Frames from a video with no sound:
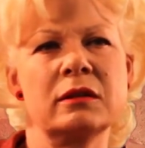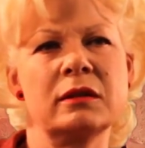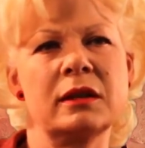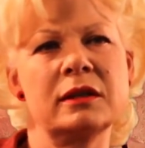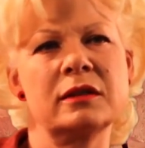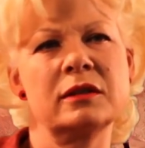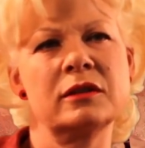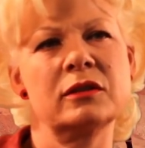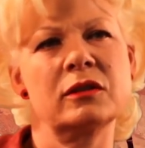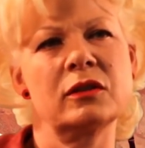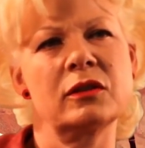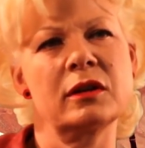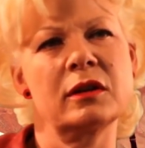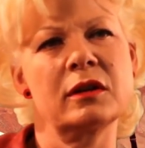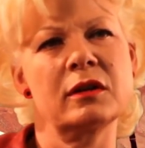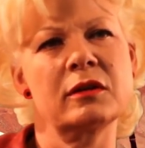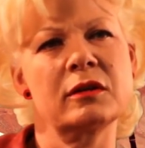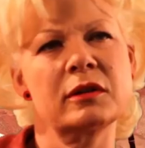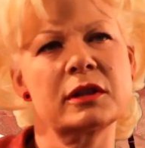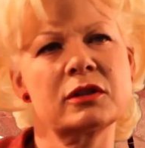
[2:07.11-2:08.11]
and that is that they
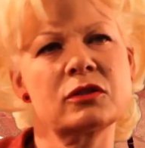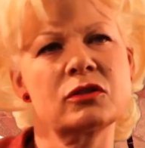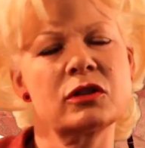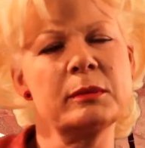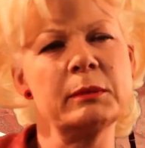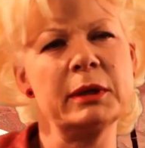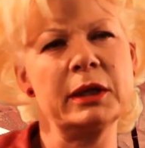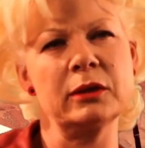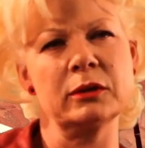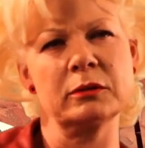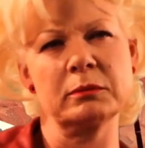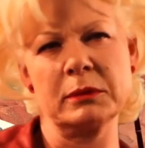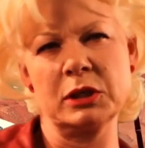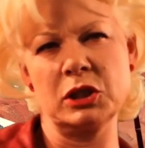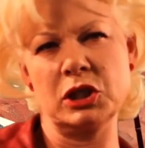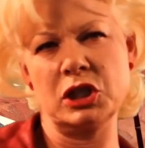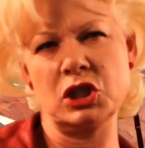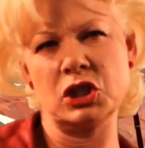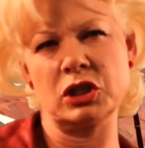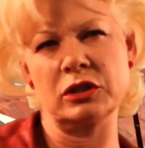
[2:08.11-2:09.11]
are extremely good
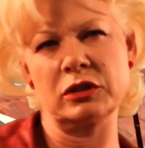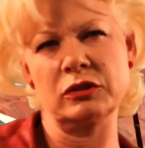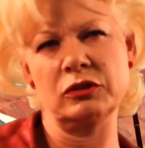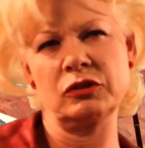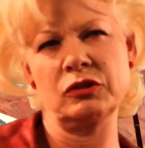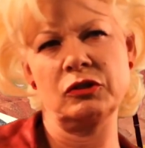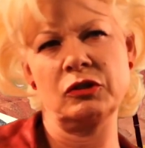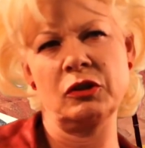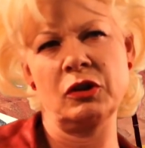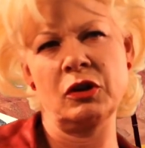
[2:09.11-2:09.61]
magicians.